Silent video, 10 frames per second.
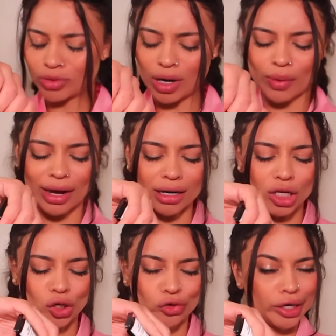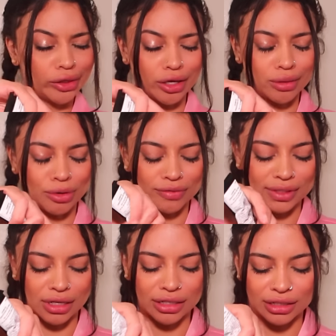Why do I got a little green thumb all of a
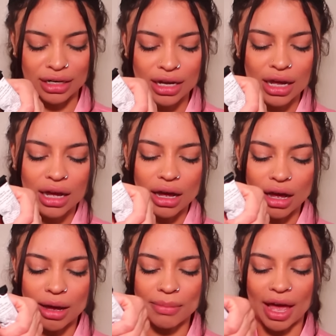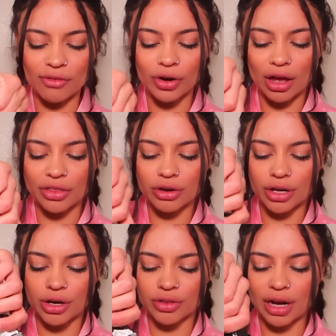sudden? Um, every other
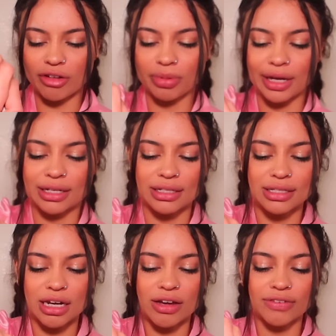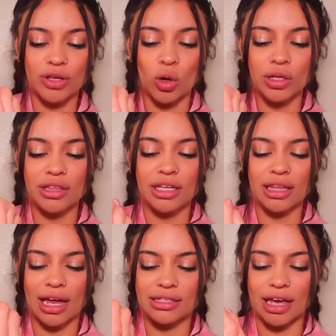year that I planted stuff, the only thing
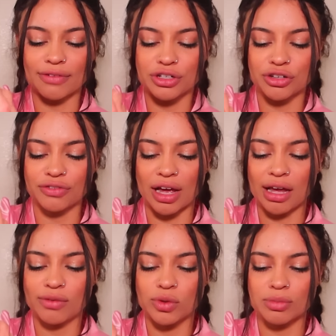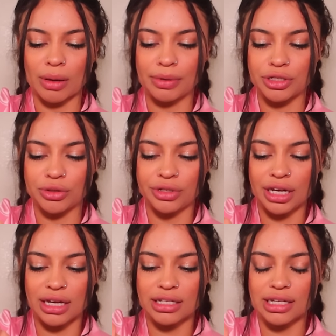that has ever survived was my
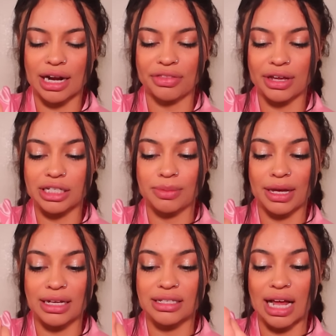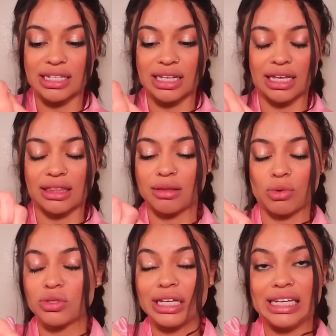petunias, and I think it's because that's like the
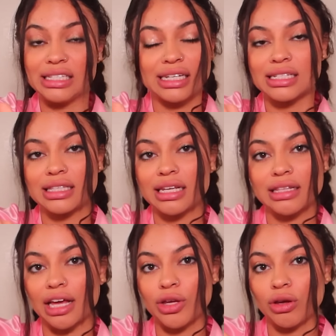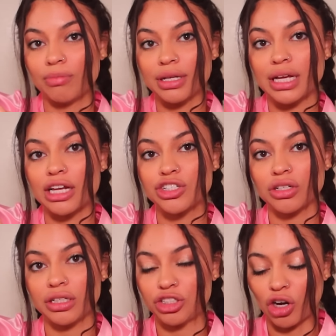most easiest thing that you can
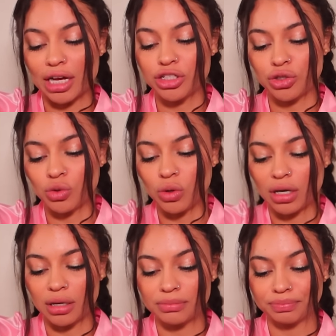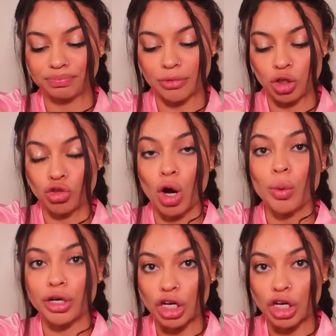potentially try to um, grow and